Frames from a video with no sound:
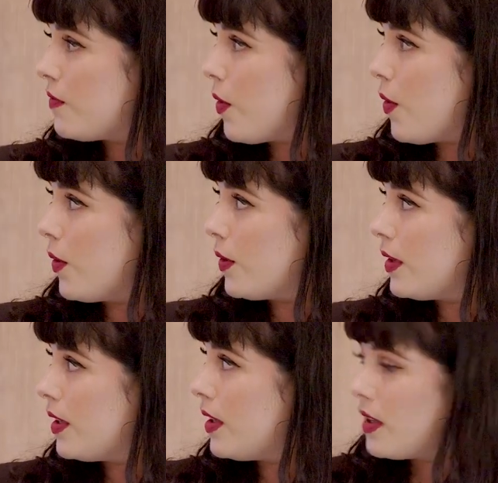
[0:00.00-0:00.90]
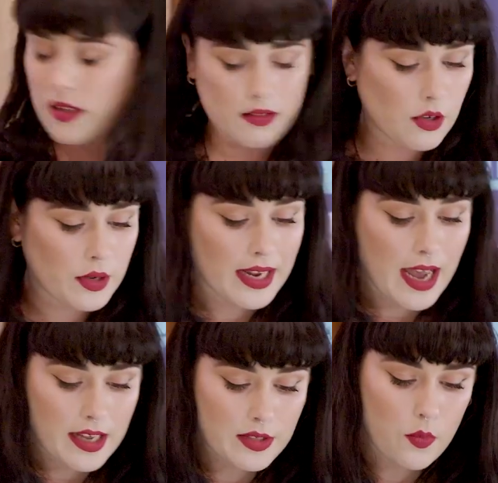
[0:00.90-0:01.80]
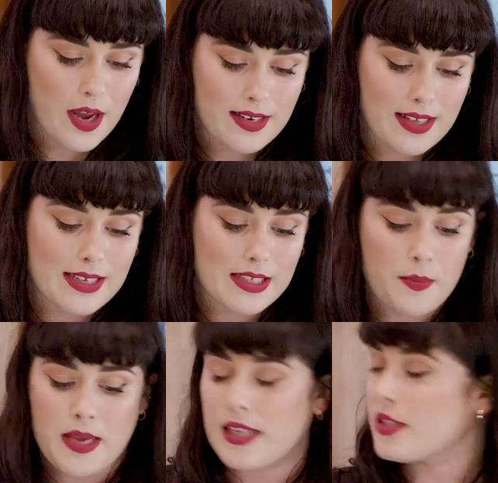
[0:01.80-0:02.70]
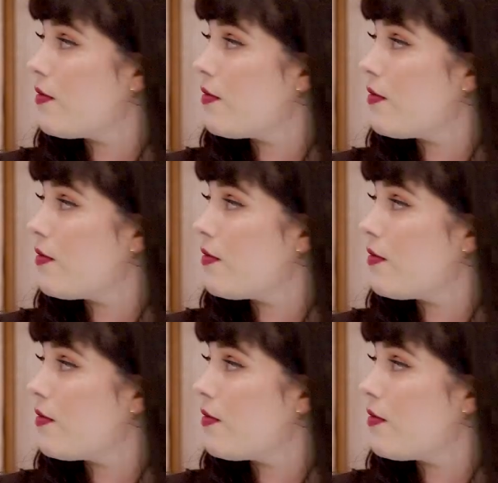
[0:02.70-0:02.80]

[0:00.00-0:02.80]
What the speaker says: of all, looking at when these appeals